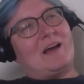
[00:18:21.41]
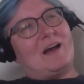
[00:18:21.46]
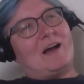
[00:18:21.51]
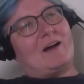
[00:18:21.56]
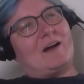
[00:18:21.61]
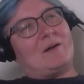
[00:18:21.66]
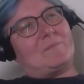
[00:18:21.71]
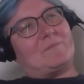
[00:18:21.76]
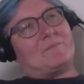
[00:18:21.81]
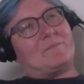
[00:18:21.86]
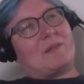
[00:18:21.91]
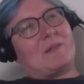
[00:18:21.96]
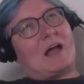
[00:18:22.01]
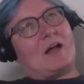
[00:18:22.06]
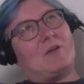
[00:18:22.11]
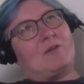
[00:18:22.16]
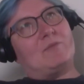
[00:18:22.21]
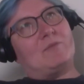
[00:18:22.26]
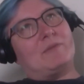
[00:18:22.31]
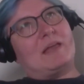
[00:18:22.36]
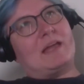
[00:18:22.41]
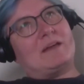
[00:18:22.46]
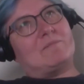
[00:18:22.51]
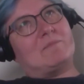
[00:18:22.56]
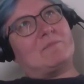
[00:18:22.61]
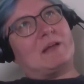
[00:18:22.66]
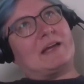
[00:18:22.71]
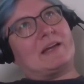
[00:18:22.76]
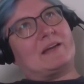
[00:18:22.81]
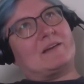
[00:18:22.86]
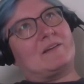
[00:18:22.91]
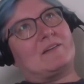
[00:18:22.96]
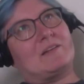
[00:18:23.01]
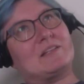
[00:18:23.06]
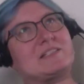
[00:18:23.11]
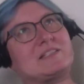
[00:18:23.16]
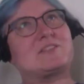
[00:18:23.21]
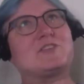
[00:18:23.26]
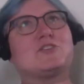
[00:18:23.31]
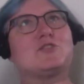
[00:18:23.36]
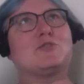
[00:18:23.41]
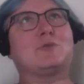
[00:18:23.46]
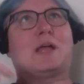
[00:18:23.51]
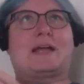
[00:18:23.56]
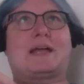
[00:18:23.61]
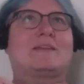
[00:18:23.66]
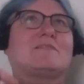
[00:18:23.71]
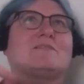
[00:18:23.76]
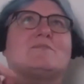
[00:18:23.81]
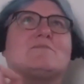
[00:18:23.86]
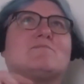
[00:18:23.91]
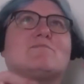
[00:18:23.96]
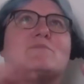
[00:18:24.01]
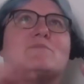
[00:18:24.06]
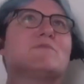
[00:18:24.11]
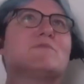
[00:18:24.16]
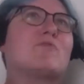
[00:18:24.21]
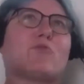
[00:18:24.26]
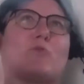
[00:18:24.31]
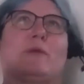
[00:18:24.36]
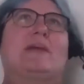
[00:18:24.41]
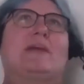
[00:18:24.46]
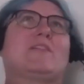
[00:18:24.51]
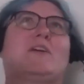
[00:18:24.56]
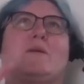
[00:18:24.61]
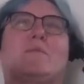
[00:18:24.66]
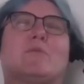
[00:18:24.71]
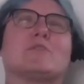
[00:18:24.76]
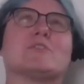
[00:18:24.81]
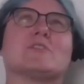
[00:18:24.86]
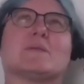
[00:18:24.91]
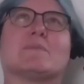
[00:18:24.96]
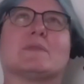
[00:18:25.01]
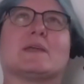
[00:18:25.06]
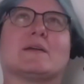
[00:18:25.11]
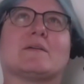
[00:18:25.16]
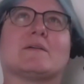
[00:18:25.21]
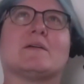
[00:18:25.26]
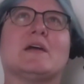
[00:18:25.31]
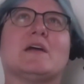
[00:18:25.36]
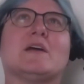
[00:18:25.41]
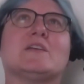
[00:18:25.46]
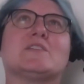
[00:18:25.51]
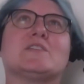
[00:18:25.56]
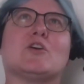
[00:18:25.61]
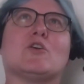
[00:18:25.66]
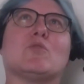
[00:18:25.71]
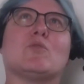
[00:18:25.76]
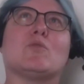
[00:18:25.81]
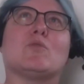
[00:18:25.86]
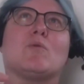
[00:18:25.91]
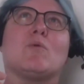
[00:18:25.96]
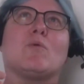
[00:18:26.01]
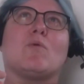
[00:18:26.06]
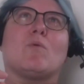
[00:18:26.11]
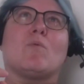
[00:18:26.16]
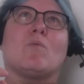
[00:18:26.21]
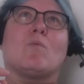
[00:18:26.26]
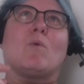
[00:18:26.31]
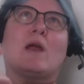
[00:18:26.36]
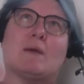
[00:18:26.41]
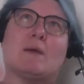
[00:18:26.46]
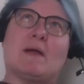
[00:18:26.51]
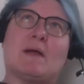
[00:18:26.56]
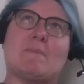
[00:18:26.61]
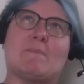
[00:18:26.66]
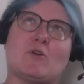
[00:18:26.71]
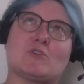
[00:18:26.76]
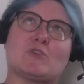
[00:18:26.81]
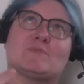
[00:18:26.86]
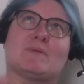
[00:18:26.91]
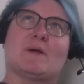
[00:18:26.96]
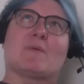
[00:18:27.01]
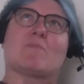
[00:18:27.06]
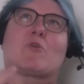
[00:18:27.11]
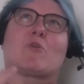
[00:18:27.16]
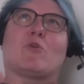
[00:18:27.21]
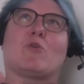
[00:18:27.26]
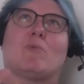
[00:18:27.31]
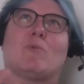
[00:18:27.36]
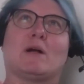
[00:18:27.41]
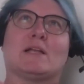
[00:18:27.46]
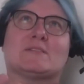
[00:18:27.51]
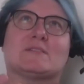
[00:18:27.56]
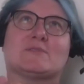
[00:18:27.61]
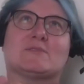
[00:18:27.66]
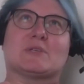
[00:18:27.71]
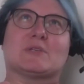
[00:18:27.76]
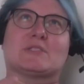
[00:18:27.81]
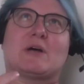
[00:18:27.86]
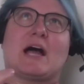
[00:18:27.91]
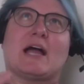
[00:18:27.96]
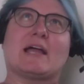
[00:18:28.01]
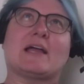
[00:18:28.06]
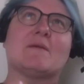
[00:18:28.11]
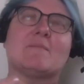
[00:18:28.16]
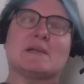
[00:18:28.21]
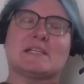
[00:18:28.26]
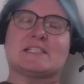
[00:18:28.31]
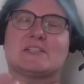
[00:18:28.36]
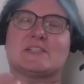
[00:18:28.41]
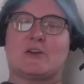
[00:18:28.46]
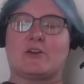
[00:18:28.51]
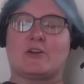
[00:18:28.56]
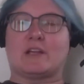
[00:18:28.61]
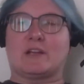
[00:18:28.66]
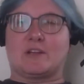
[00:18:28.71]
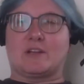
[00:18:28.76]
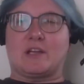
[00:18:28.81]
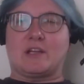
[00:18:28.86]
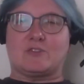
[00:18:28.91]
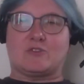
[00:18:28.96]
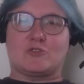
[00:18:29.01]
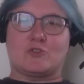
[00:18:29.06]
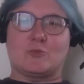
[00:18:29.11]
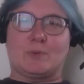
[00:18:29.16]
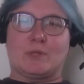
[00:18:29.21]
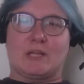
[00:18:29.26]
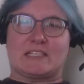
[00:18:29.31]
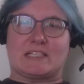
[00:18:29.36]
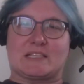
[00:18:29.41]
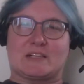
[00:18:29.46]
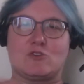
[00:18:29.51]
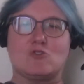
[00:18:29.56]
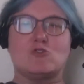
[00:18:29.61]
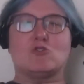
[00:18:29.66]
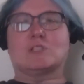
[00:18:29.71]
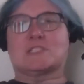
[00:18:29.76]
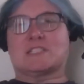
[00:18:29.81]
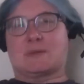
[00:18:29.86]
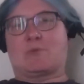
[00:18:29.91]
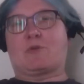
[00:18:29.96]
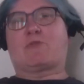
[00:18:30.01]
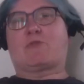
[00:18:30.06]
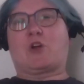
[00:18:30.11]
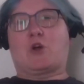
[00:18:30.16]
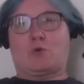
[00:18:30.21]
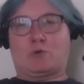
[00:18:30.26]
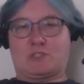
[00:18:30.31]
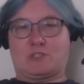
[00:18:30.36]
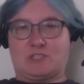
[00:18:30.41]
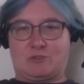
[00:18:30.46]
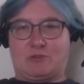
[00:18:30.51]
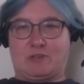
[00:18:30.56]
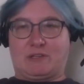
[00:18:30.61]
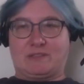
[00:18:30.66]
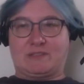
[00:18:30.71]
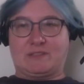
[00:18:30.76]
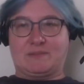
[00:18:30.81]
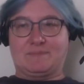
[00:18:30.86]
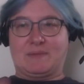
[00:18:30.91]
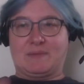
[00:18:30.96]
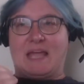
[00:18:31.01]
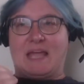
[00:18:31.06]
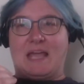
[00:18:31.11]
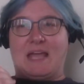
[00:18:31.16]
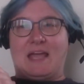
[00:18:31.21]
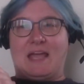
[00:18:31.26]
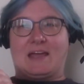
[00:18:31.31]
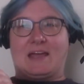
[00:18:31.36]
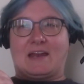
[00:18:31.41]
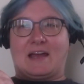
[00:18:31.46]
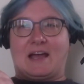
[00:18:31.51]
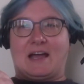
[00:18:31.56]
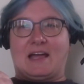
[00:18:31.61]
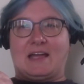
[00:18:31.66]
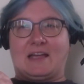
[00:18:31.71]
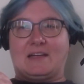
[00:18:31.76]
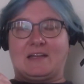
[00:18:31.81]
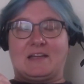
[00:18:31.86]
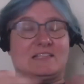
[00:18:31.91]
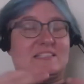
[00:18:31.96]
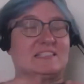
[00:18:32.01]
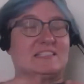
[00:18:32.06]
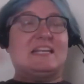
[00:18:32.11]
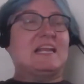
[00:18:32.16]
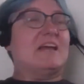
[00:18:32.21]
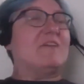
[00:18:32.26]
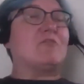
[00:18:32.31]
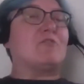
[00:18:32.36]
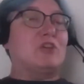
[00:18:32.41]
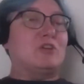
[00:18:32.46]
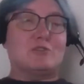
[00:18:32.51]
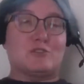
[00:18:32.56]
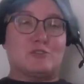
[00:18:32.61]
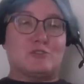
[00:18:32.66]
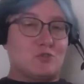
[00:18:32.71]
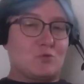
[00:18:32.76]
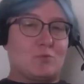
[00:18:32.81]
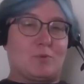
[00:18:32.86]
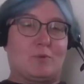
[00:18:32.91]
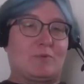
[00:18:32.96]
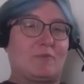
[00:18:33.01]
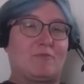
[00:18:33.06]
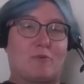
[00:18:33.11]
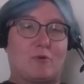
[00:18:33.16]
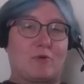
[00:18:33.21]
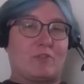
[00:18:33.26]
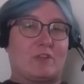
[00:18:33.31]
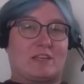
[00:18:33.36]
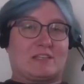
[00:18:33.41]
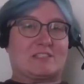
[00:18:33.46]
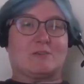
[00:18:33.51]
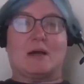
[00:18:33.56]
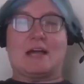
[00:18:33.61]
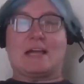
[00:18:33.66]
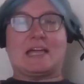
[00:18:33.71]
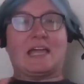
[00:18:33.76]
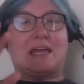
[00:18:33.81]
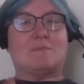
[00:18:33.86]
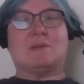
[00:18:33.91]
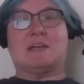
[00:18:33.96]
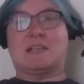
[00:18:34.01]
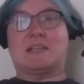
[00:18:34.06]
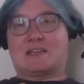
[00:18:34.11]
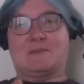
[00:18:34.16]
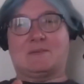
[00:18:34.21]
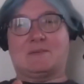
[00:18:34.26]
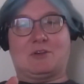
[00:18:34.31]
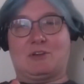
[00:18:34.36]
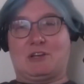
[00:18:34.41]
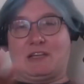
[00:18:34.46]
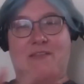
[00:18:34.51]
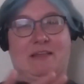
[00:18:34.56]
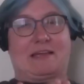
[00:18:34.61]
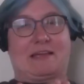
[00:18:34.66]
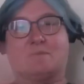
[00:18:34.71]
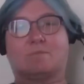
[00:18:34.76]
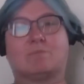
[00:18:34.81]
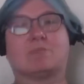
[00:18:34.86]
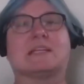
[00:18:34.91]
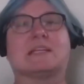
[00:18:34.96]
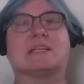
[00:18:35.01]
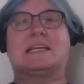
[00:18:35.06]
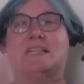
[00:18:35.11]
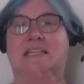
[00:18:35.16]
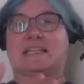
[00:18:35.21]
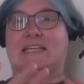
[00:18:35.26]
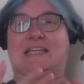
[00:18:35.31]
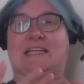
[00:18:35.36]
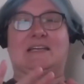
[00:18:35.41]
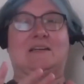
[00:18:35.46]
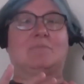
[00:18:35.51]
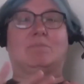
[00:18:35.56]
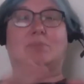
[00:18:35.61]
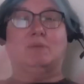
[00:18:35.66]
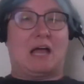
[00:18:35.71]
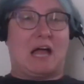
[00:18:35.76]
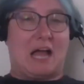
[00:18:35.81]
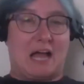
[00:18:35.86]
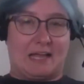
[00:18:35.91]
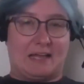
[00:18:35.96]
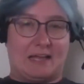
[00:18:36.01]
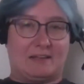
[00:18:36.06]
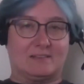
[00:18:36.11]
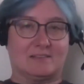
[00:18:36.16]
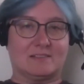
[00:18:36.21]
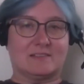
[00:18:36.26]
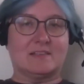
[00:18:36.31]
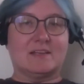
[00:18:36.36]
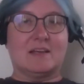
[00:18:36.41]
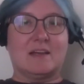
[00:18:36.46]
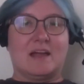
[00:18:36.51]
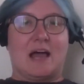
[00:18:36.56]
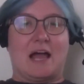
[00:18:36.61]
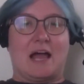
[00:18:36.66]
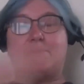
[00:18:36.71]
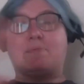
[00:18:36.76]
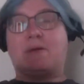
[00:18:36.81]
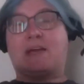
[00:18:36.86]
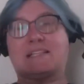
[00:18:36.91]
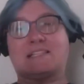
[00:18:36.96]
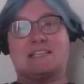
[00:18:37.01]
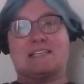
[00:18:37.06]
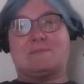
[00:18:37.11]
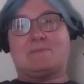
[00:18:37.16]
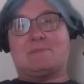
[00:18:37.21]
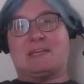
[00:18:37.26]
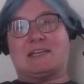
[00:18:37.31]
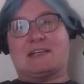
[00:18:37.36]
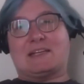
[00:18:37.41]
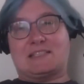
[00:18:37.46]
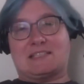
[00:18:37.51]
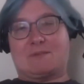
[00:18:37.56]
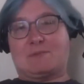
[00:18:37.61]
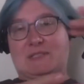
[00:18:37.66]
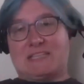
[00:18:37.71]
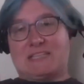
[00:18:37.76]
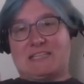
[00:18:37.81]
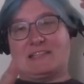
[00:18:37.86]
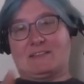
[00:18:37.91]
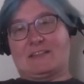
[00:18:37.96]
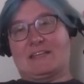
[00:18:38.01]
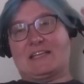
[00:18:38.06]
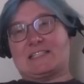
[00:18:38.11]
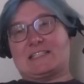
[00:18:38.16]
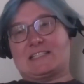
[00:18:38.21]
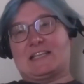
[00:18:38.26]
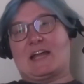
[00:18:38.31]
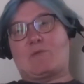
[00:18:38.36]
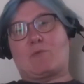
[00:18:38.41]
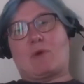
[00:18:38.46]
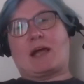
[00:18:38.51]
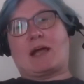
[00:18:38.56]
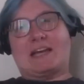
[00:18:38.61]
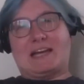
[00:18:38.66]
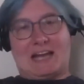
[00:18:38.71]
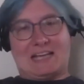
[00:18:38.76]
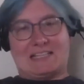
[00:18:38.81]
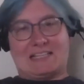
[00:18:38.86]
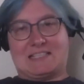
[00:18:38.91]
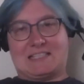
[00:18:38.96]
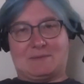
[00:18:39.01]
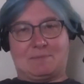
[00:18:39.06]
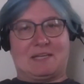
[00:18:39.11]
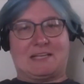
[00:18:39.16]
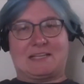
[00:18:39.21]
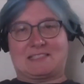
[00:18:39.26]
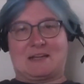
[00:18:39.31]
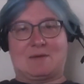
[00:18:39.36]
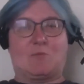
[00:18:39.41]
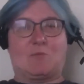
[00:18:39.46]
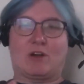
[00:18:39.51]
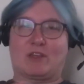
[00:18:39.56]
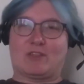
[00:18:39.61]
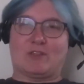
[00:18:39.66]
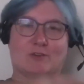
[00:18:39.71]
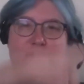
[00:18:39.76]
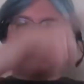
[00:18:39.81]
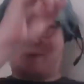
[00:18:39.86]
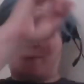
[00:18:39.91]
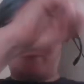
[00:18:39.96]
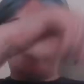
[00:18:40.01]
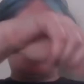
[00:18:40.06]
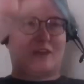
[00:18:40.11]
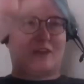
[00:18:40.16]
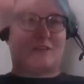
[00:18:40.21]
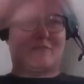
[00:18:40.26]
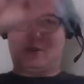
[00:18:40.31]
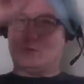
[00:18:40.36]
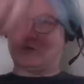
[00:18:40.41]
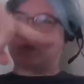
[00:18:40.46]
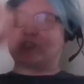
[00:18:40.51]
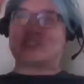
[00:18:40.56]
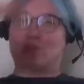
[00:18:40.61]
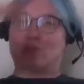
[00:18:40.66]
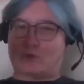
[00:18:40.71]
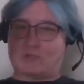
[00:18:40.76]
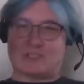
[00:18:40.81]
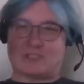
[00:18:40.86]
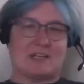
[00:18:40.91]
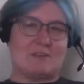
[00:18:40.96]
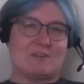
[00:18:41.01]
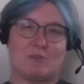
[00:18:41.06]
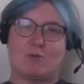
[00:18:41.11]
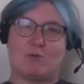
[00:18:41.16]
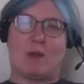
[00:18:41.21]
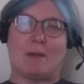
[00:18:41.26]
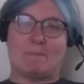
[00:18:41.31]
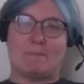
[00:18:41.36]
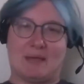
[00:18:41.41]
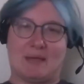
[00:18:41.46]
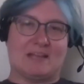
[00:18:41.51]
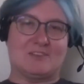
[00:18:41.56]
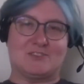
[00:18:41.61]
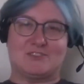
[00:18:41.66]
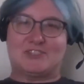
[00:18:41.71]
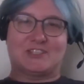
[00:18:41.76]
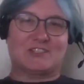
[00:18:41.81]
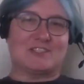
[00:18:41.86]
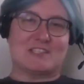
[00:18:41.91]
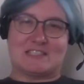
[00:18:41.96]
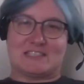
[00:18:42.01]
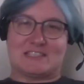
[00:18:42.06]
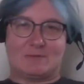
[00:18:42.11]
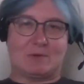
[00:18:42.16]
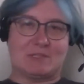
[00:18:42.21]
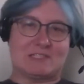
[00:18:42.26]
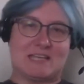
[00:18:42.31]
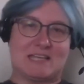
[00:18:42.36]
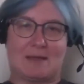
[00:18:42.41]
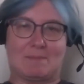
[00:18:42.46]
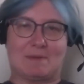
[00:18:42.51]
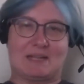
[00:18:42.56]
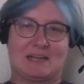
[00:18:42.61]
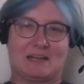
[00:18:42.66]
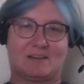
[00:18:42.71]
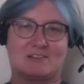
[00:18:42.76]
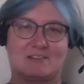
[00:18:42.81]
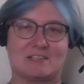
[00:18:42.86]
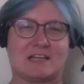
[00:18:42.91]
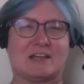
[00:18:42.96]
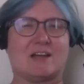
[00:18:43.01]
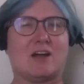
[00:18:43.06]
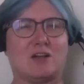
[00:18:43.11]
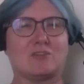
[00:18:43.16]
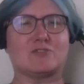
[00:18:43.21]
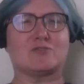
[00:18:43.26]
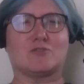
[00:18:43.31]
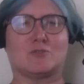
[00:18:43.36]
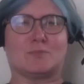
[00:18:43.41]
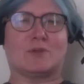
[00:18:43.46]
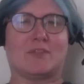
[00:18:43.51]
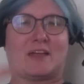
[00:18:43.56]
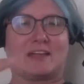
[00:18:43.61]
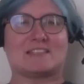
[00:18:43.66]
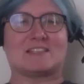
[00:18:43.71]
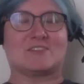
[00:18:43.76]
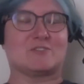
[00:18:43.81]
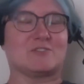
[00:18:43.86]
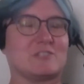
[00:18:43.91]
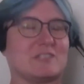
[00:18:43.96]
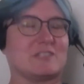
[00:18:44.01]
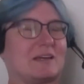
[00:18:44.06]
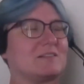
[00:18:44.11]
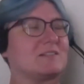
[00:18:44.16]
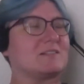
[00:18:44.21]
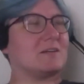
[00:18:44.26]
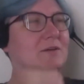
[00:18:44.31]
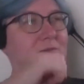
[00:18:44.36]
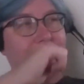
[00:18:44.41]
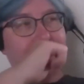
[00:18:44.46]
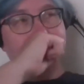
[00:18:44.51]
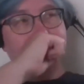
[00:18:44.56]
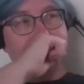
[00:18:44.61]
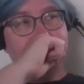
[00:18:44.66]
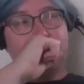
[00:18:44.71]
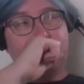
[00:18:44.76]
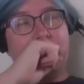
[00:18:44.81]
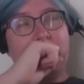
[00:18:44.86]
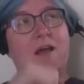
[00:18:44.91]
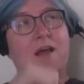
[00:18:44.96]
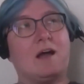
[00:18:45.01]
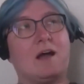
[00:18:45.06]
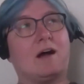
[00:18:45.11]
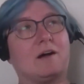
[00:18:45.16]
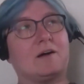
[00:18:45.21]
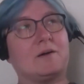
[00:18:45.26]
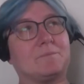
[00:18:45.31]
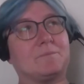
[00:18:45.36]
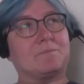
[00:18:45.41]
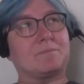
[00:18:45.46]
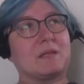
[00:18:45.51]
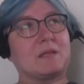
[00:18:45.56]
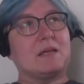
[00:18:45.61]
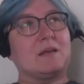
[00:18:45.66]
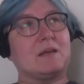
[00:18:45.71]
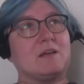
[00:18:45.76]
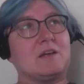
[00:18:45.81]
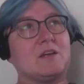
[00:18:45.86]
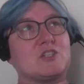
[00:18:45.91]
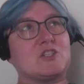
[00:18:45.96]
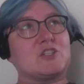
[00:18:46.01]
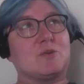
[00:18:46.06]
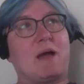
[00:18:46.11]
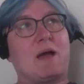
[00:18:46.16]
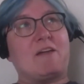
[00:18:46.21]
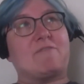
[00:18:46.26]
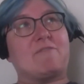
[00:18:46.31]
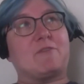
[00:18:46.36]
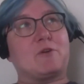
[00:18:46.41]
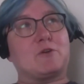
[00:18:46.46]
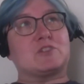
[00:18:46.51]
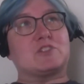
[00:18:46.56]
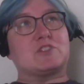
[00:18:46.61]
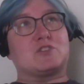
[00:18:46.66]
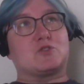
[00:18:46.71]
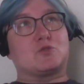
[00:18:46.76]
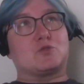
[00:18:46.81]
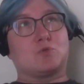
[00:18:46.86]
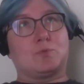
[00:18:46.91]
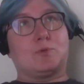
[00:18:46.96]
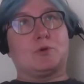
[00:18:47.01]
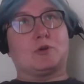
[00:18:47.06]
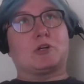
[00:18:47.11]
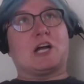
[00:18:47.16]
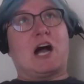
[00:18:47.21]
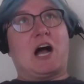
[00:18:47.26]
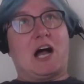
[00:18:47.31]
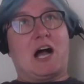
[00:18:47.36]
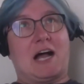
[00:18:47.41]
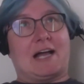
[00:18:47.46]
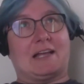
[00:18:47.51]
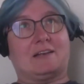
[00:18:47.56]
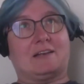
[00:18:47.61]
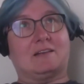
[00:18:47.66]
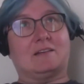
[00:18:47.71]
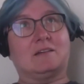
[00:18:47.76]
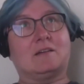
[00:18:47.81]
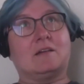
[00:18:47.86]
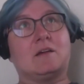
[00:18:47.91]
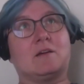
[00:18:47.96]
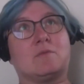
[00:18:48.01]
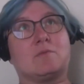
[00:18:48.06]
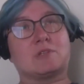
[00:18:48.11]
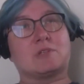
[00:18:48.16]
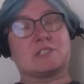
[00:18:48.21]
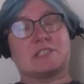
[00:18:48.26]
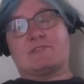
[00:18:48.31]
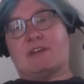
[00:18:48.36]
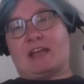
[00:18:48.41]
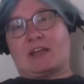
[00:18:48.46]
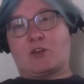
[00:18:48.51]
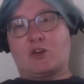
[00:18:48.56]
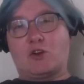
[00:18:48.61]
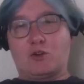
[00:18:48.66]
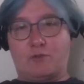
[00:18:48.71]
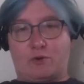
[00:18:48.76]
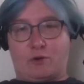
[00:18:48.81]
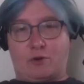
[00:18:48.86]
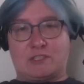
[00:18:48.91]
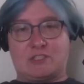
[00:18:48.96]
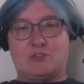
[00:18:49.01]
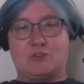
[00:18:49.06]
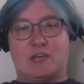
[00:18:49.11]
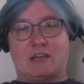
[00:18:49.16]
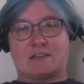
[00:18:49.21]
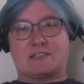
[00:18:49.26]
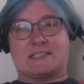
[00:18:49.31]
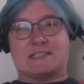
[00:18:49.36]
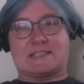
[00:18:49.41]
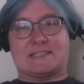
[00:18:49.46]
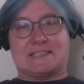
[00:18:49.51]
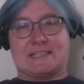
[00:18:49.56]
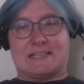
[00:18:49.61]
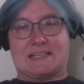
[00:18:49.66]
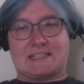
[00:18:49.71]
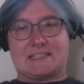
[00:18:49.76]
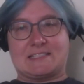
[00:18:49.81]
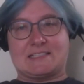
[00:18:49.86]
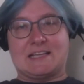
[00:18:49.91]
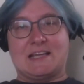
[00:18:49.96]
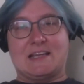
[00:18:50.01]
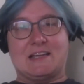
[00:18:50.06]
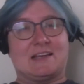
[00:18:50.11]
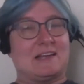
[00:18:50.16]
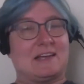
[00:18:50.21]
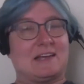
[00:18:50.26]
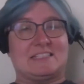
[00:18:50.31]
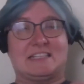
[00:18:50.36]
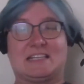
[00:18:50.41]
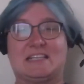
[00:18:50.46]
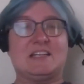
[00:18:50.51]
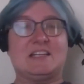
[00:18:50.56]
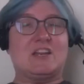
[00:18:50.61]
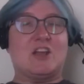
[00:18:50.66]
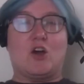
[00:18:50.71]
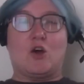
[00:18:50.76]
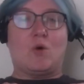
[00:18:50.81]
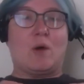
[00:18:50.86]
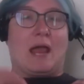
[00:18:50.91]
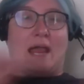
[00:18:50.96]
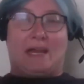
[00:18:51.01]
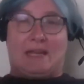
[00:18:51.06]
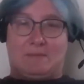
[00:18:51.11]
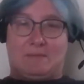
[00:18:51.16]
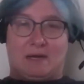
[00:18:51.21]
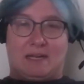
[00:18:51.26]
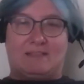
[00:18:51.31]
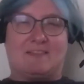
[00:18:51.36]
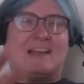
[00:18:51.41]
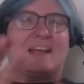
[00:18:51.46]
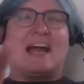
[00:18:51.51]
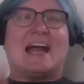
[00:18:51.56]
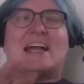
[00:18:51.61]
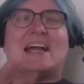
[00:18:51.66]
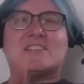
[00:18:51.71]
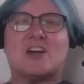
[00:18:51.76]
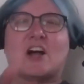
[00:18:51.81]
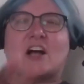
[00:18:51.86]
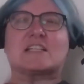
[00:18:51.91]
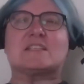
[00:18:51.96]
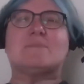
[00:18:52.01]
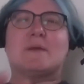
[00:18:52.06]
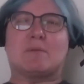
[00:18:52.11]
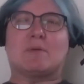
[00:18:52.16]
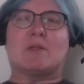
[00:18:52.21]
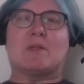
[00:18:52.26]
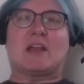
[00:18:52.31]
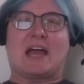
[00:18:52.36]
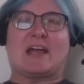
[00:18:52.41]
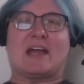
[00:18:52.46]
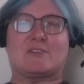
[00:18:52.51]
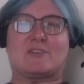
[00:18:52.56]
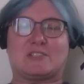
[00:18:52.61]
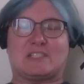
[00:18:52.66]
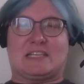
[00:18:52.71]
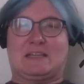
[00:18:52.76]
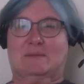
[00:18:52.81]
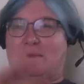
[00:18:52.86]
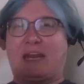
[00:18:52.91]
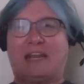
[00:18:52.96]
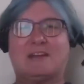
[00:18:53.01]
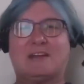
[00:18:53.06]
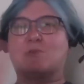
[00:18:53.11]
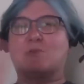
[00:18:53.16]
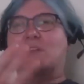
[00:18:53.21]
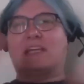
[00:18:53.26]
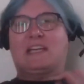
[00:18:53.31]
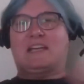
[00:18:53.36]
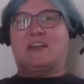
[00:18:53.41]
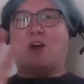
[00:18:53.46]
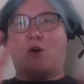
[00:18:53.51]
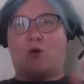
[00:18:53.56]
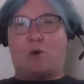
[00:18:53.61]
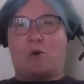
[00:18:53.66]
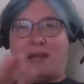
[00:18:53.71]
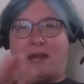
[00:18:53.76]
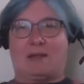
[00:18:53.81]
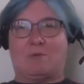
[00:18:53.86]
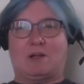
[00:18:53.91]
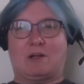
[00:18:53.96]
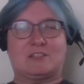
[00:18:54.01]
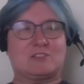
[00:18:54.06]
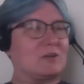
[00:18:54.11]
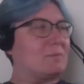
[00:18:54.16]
I'll name let's do 3 of them or something. So one of my most memorable ones was I got my start in Drupal as a Google Summer of Code student. And I didn't ever use Drupal before this. So I came into the community completely blind. I picked it because it was in the list and I recognized it because I'm one of those people that views source on every web page just to see what's happening. And I was like, oh, Drupal, that's interesting. So my first Drupal con was in Vancouver in 2006, and I didn't know anybody. I had talked to people on IRC, but I didn't really know anyone.